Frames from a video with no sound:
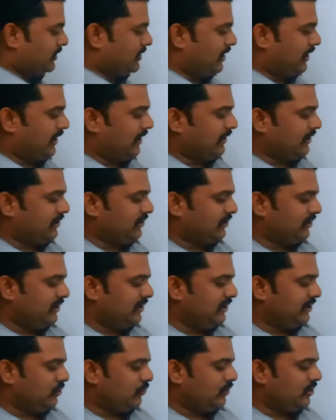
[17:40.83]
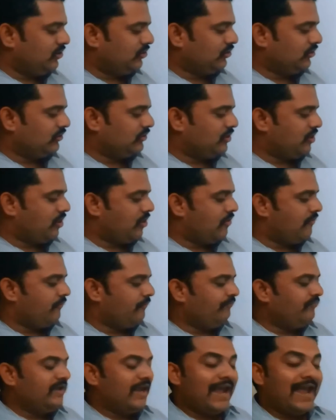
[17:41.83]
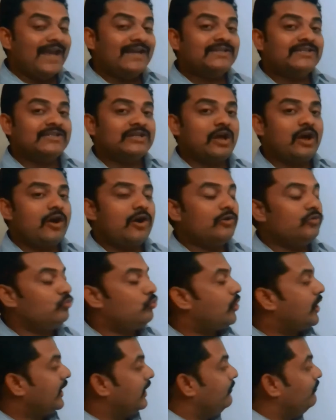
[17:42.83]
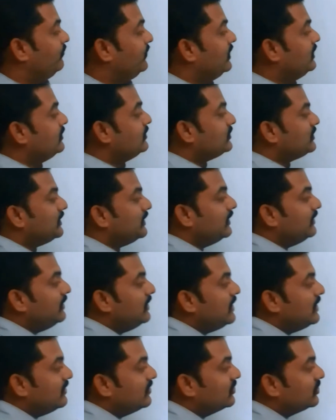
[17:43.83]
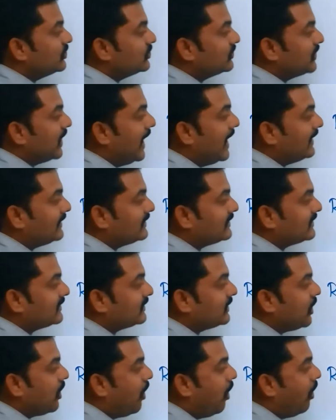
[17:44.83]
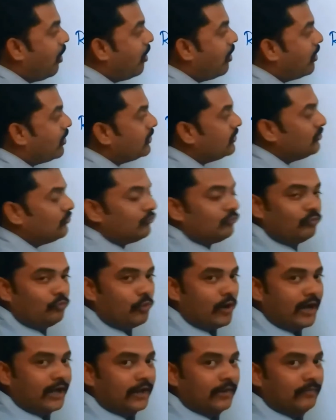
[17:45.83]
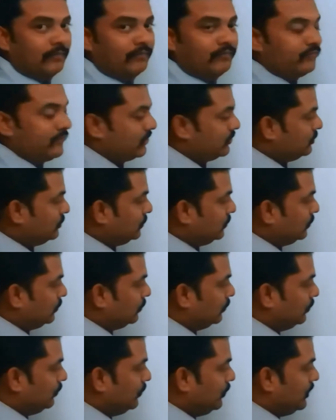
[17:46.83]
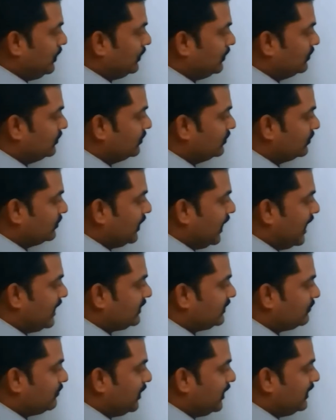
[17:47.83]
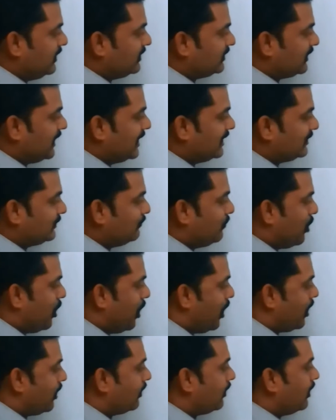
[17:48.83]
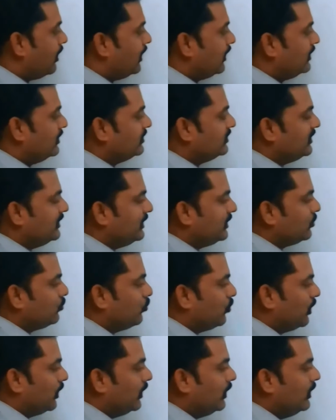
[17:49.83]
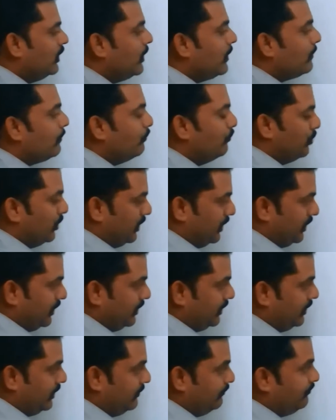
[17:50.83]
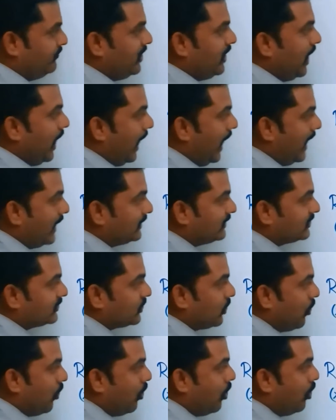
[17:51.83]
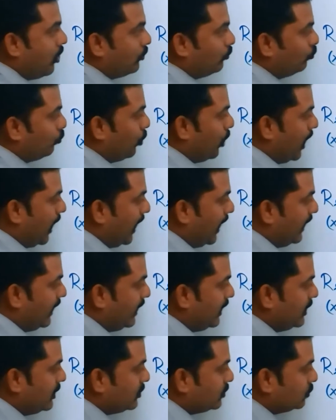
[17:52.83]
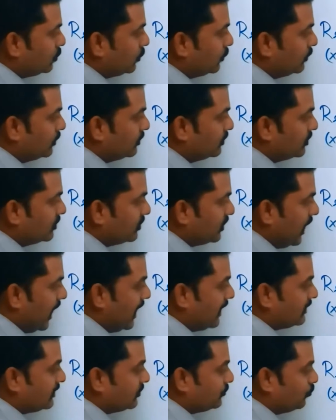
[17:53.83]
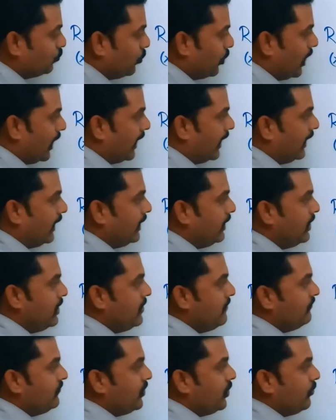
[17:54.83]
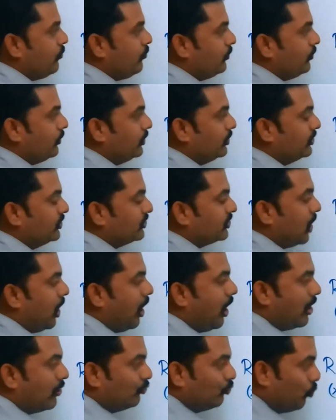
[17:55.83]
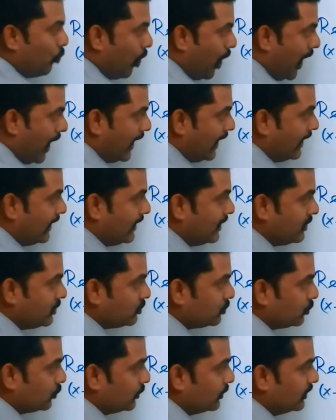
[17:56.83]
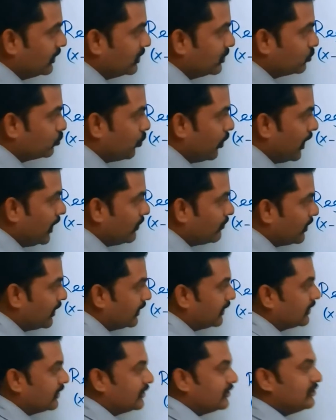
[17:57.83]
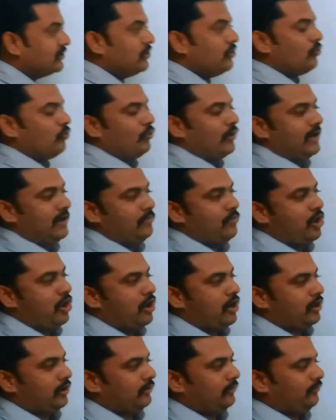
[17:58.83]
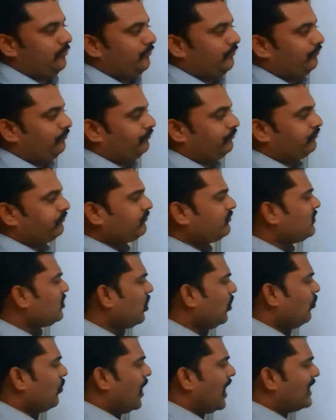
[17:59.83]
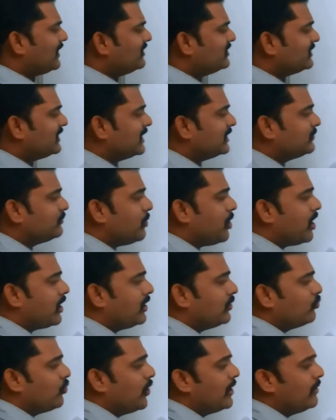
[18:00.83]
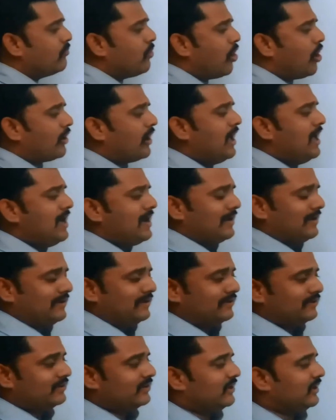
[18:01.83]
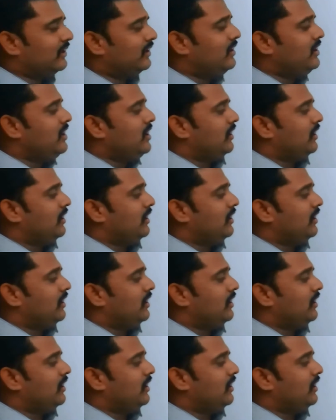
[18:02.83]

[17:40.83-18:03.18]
The regression equation of x on y. See, this is x on y. So this is x minus x bar is equal b x on y. So this is xy. It is on y. So it is y minus y bar. Where this x bar and y bar is the